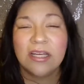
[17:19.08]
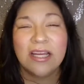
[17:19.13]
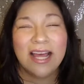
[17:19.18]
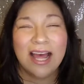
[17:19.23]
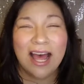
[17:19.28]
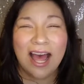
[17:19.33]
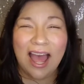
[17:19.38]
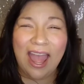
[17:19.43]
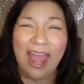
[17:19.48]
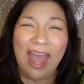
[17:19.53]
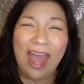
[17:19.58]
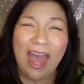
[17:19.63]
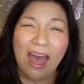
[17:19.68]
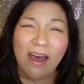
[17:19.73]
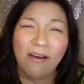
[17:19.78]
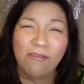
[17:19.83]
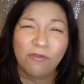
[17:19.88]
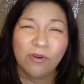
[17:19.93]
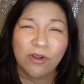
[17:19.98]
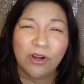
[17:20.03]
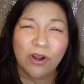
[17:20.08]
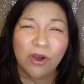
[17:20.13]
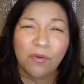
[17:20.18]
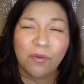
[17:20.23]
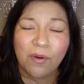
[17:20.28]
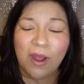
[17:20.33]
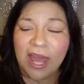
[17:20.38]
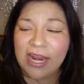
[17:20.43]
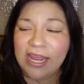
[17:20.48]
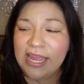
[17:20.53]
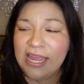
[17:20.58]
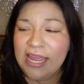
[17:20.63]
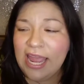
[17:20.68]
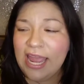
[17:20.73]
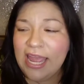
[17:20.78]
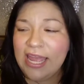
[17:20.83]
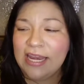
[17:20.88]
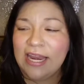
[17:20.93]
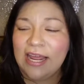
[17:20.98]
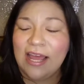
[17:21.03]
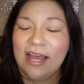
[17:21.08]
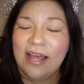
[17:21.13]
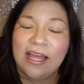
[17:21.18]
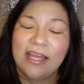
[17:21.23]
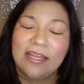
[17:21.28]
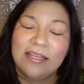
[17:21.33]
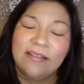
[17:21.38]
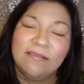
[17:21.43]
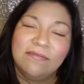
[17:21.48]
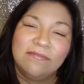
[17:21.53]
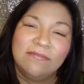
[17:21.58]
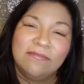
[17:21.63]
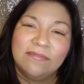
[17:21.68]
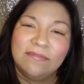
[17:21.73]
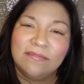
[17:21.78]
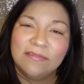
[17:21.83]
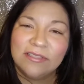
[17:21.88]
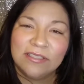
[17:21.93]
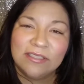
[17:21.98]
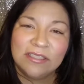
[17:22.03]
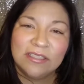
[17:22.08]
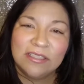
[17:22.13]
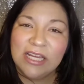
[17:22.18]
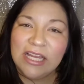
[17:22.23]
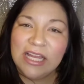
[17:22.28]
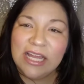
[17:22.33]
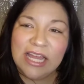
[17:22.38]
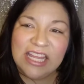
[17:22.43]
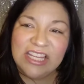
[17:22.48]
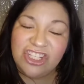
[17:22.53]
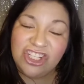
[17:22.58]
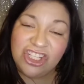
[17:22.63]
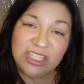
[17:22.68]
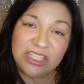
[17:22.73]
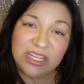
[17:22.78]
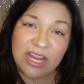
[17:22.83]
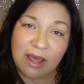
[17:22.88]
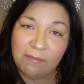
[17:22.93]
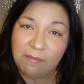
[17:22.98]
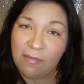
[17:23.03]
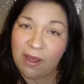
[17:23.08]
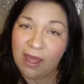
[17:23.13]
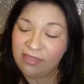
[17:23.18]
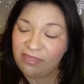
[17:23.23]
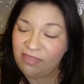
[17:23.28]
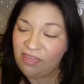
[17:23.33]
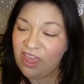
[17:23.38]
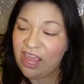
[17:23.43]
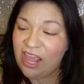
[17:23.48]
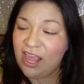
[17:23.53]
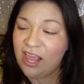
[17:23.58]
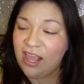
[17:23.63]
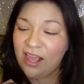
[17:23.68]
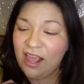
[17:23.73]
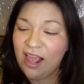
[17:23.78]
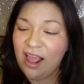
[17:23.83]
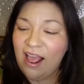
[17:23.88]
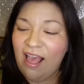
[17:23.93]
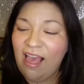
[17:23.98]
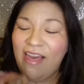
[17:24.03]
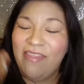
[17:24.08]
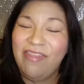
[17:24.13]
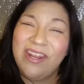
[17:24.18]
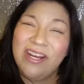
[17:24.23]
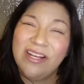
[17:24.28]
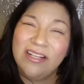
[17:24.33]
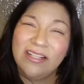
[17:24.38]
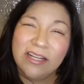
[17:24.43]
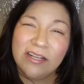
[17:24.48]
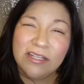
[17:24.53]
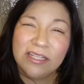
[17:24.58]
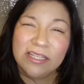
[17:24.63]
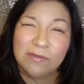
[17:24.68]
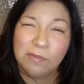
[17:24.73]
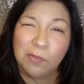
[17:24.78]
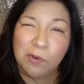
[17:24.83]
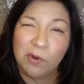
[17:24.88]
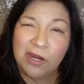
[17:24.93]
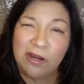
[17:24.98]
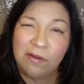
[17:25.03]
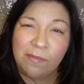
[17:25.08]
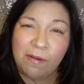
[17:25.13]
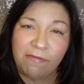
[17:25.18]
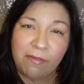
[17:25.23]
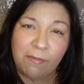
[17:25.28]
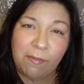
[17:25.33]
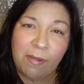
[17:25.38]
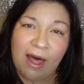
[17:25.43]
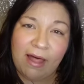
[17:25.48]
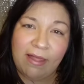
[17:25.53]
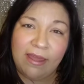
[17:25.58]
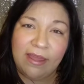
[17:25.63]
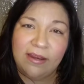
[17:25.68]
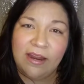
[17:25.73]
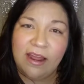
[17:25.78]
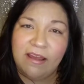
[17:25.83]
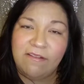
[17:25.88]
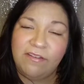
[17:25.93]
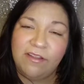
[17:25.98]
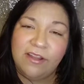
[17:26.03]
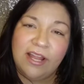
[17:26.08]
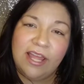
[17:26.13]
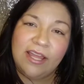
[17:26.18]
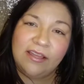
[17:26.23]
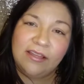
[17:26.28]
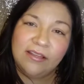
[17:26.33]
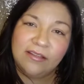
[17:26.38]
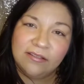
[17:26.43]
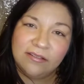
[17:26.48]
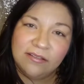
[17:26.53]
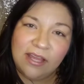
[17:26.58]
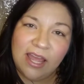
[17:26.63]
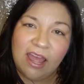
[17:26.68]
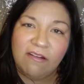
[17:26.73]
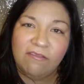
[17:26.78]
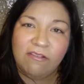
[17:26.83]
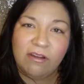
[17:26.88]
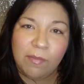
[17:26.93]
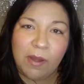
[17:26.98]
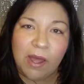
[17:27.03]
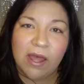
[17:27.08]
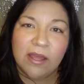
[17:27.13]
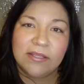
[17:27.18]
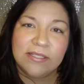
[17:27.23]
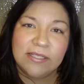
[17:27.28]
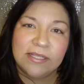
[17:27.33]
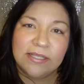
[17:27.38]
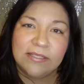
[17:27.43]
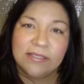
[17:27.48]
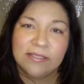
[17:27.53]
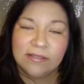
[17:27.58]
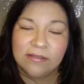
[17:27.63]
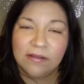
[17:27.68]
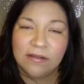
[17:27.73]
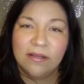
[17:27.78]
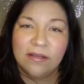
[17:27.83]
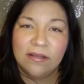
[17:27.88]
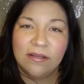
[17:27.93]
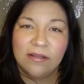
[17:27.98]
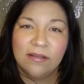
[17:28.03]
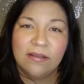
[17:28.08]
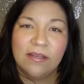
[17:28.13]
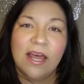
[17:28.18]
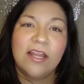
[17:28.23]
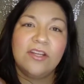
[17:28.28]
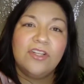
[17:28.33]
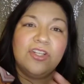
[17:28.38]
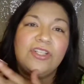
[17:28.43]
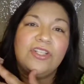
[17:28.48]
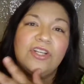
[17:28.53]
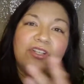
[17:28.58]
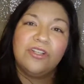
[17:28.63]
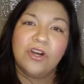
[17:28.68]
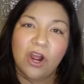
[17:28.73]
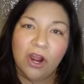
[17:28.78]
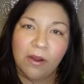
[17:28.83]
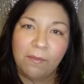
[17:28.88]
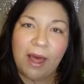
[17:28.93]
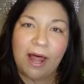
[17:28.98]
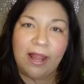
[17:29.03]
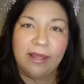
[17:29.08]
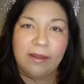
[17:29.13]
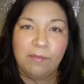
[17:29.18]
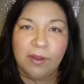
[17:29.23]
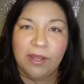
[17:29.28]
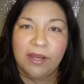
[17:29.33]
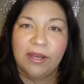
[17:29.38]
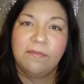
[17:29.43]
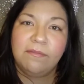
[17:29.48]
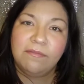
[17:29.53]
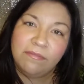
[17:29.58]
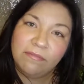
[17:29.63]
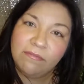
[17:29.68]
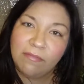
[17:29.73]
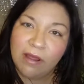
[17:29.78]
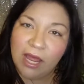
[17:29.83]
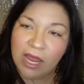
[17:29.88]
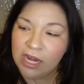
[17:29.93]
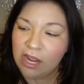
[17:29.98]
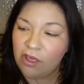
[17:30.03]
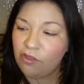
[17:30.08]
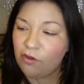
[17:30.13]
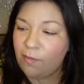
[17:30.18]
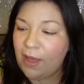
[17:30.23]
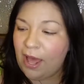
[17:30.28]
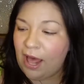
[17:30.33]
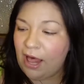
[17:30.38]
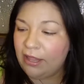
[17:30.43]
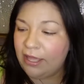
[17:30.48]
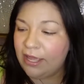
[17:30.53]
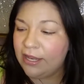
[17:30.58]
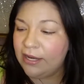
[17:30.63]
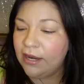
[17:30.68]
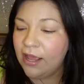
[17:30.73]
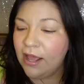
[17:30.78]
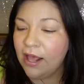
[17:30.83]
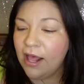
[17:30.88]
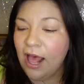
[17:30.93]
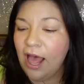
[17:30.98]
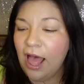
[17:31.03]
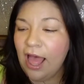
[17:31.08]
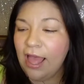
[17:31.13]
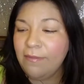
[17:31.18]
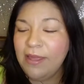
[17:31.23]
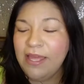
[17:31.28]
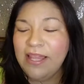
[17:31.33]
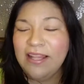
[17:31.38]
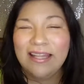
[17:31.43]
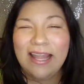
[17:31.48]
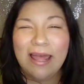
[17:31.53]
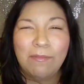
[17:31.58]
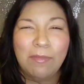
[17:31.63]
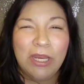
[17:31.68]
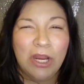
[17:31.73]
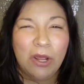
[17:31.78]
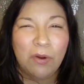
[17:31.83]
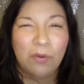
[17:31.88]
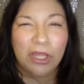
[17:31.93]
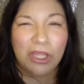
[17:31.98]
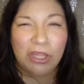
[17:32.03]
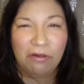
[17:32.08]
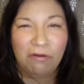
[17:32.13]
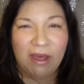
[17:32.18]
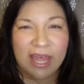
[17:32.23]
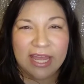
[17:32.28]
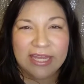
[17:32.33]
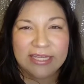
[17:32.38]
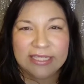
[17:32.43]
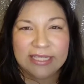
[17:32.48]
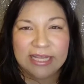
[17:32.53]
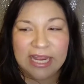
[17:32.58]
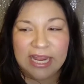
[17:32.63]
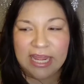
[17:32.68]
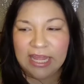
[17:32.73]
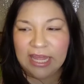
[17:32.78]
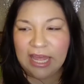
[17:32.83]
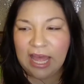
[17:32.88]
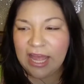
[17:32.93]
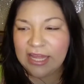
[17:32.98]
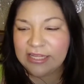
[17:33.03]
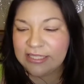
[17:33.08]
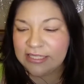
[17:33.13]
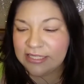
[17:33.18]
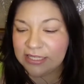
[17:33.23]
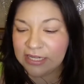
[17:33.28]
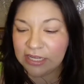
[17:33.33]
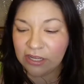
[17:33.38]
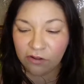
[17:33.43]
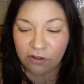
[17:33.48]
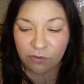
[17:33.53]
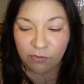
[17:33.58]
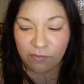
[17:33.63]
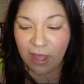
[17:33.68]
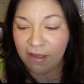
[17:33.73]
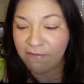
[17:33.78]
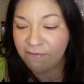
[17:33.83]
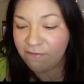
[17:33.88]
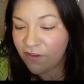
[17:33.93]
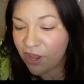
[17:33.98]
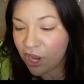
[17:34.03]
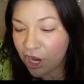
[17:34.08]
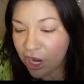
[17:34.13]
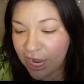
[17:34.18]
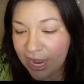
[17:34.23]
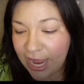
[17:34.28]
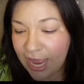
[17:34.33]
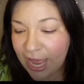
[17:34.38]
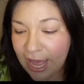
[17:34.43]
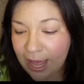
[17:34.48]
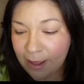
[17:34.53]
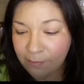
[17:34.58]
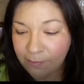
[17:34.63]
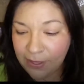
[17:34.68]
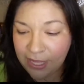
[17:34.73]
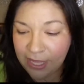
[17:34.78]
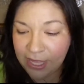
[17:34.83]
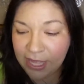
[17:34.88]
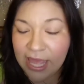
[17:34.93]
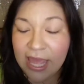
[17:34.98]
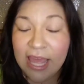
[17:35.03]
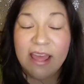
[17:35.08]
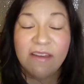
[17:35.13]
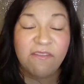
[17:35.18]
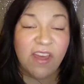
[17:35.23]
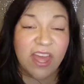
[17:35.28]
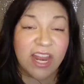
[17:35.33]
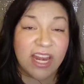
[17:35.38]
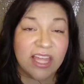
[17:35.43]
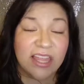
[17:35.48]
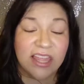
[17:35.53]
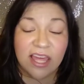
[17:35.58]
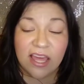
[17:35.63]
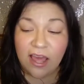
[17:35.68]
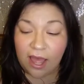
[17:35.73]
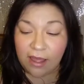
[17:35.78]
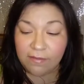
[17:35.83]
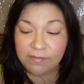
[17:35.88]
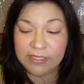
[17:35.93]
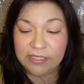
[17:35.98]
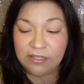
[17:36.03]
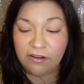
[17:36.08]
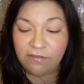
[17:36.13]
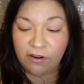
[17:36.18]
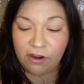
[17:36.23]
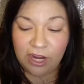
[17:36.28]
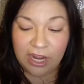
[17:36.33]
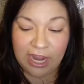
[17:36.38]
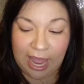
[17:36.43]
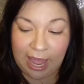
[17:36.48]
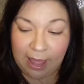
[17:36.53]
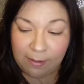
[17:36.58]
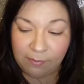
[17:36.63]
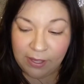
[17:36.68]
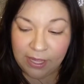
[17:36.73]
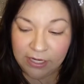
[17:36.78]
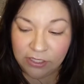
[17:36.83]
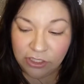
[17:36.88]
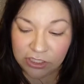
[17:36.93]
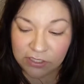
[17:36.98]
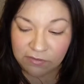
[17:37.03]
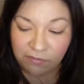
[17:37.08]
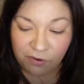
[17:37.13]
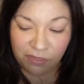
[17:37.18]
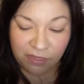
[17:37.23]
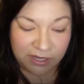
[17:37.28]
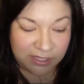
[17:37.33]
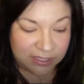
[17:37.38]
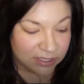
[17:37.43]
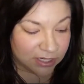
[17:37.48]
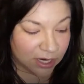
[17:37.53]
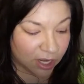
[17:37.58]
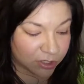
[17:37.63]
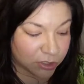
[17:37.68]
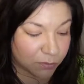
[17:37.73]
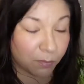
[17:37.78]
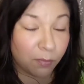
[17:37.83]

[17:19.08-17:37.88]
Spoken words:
I have one already and it's just not my thing. And then a little disappointed about the palette. I feel like every box is not just a Tarte palette, but another palette. I mean, let me know what you guys think. I still am very happy. If anything, I'm still very happy just for the Dr.